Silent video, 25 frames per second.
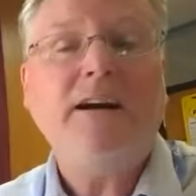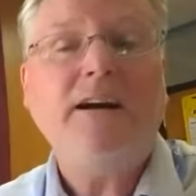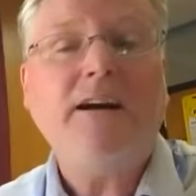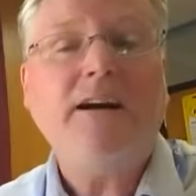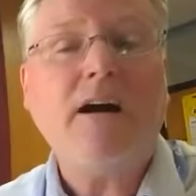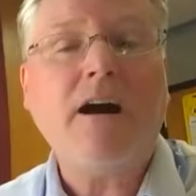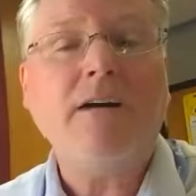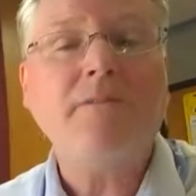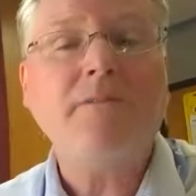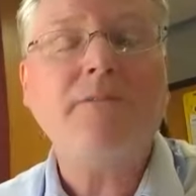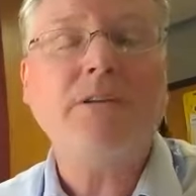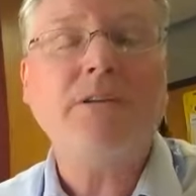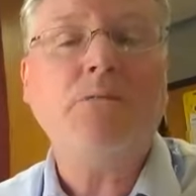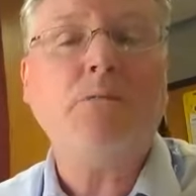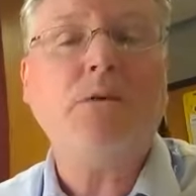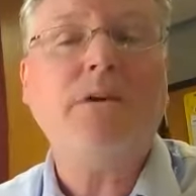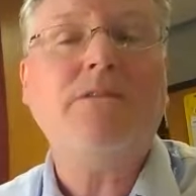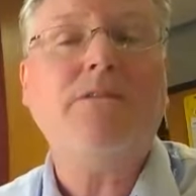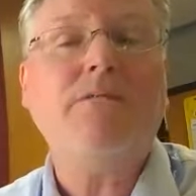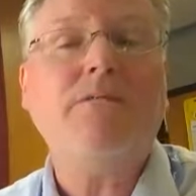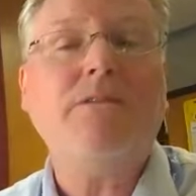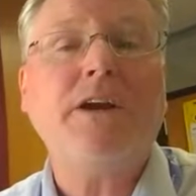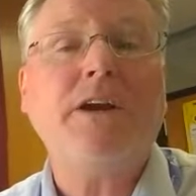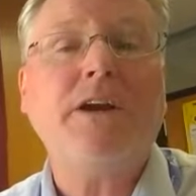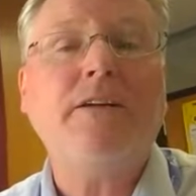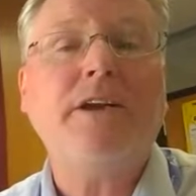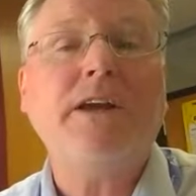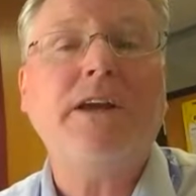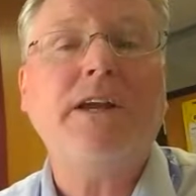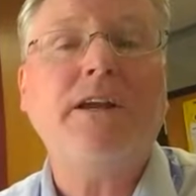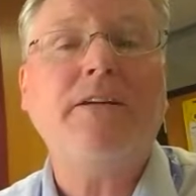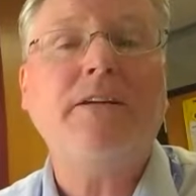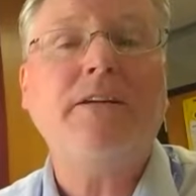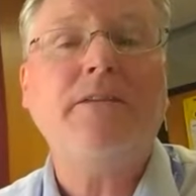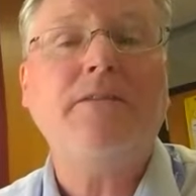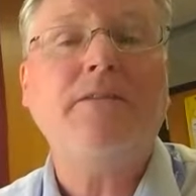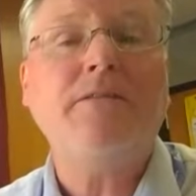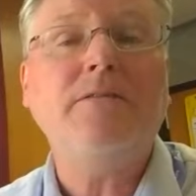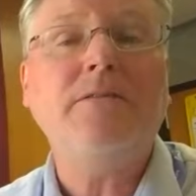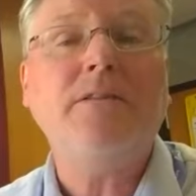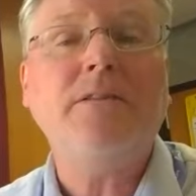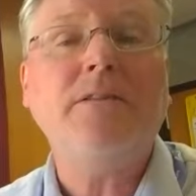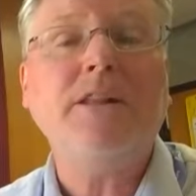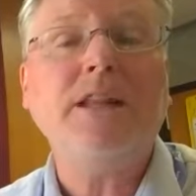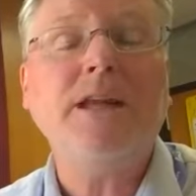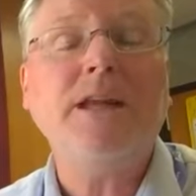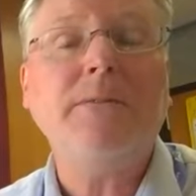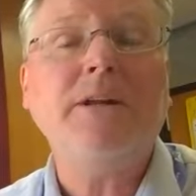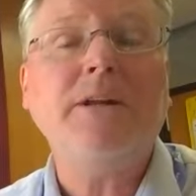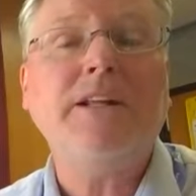often with very
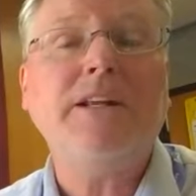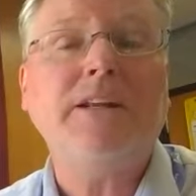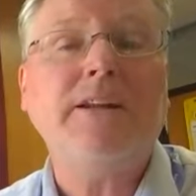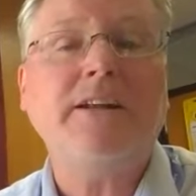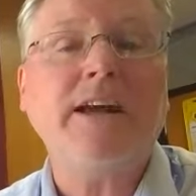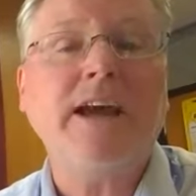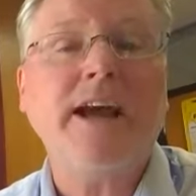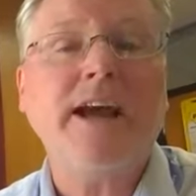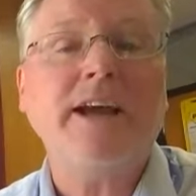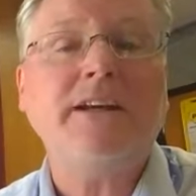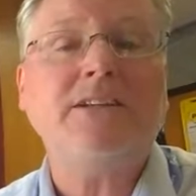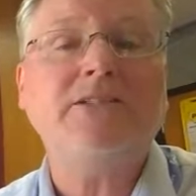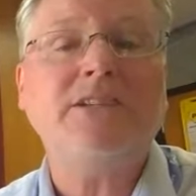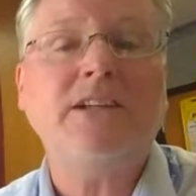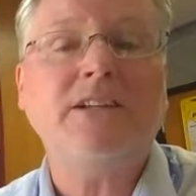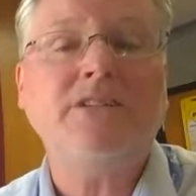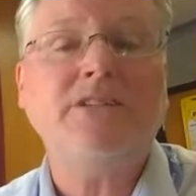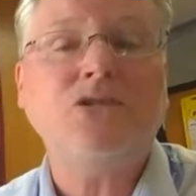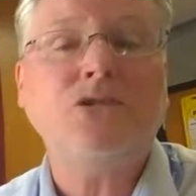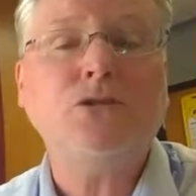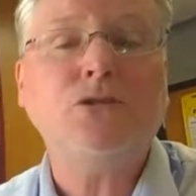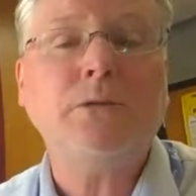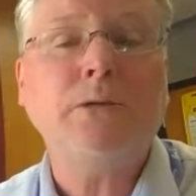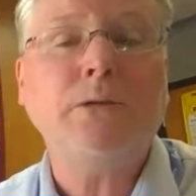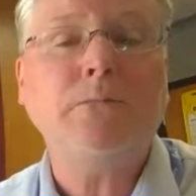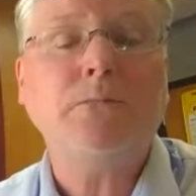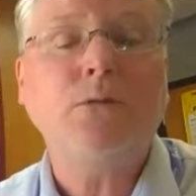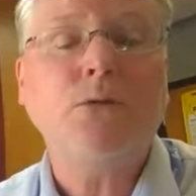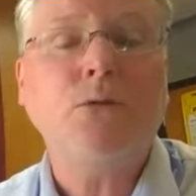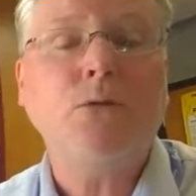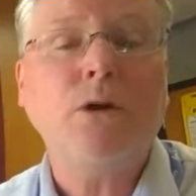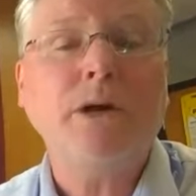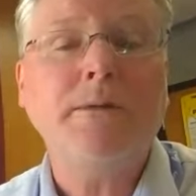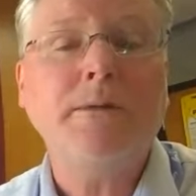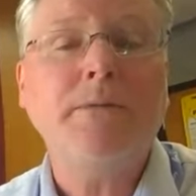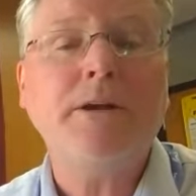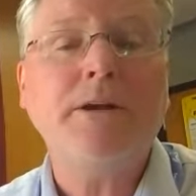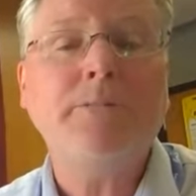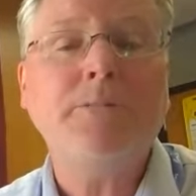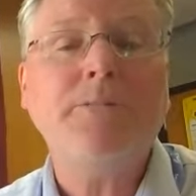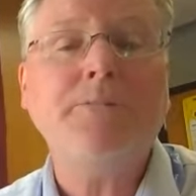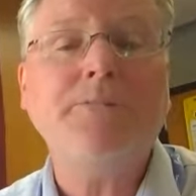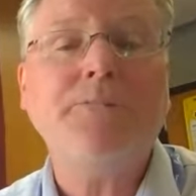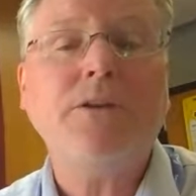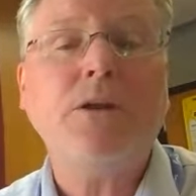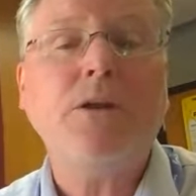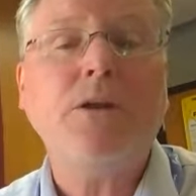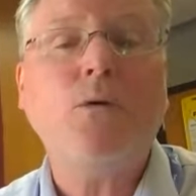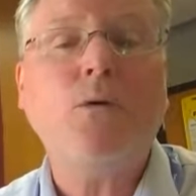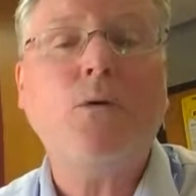limited access to employment
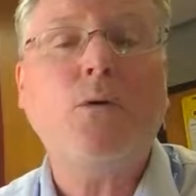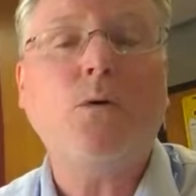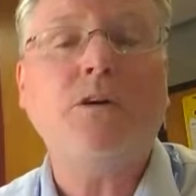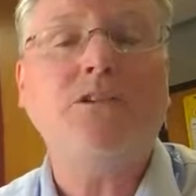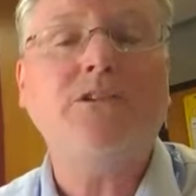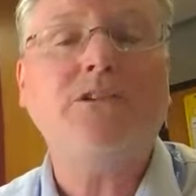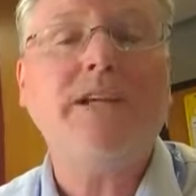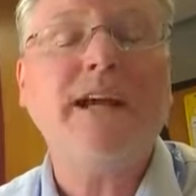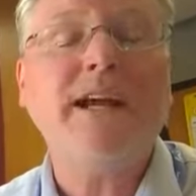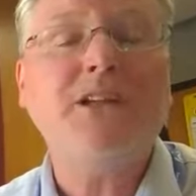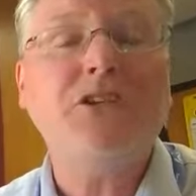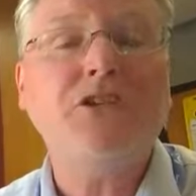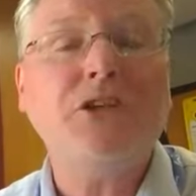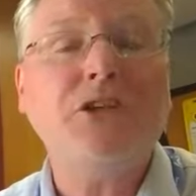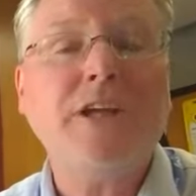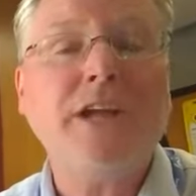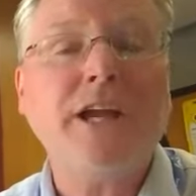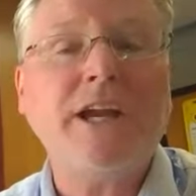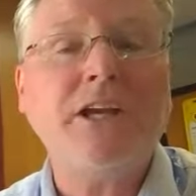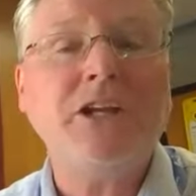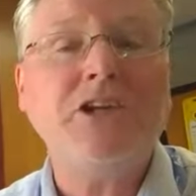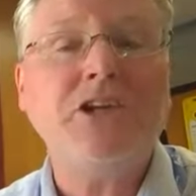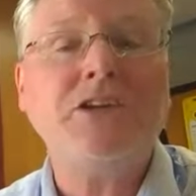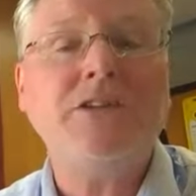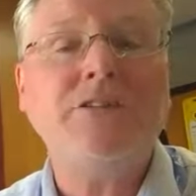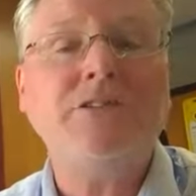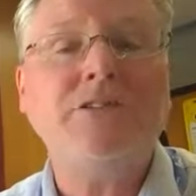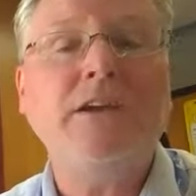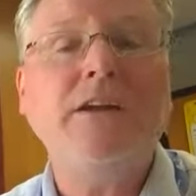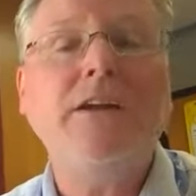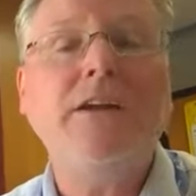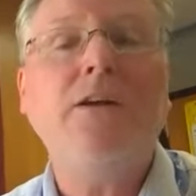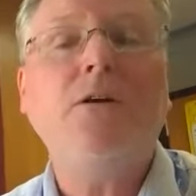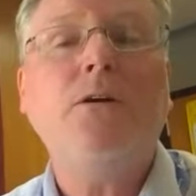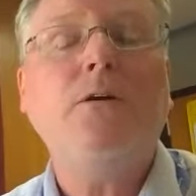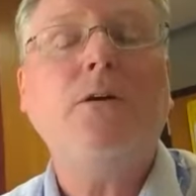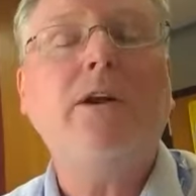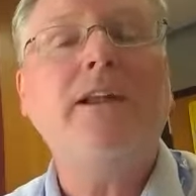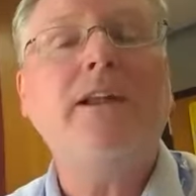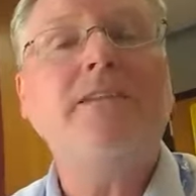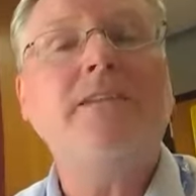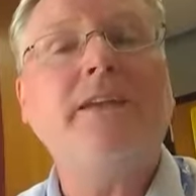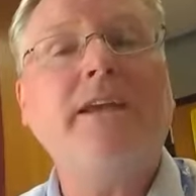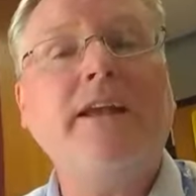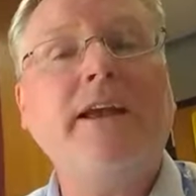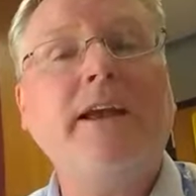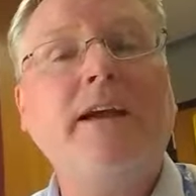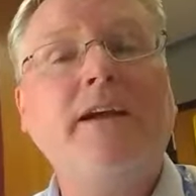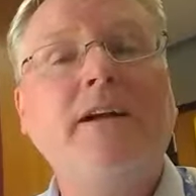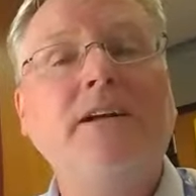or education or
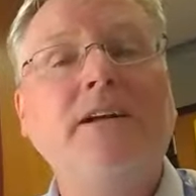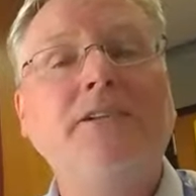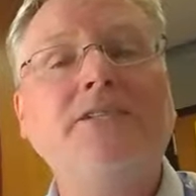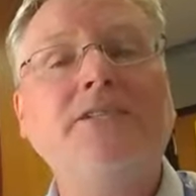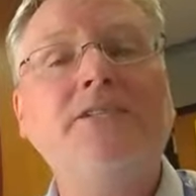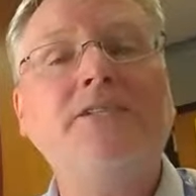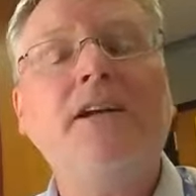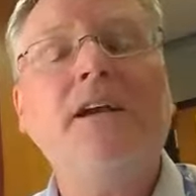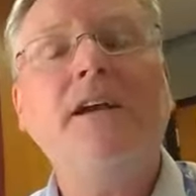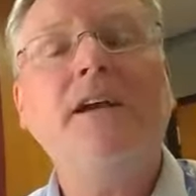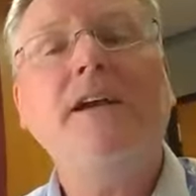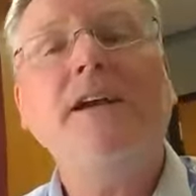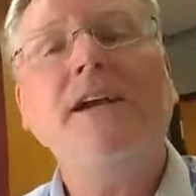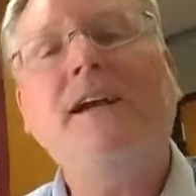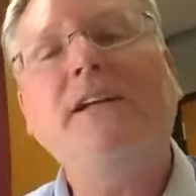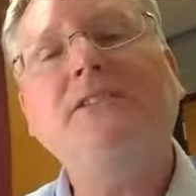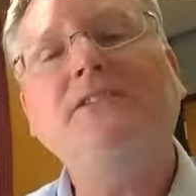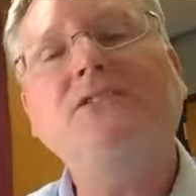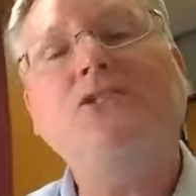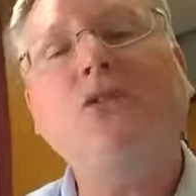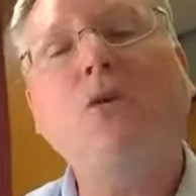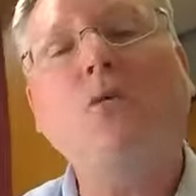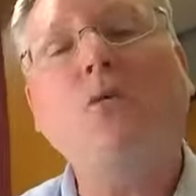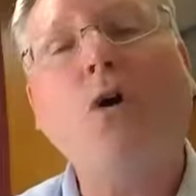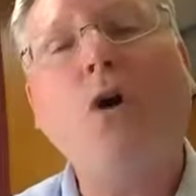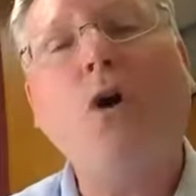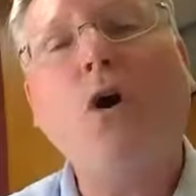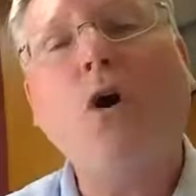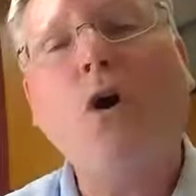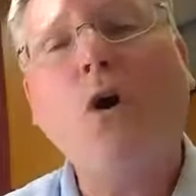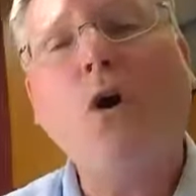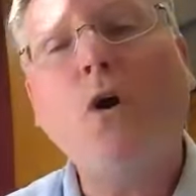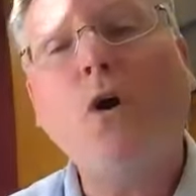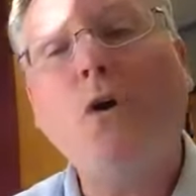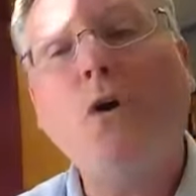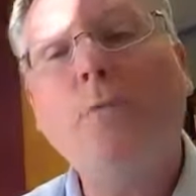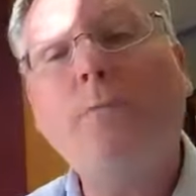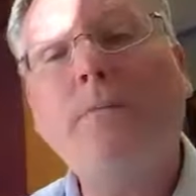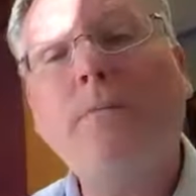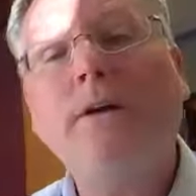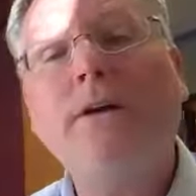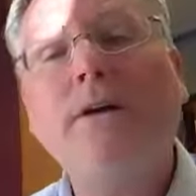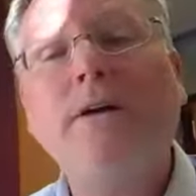anything else. And so hope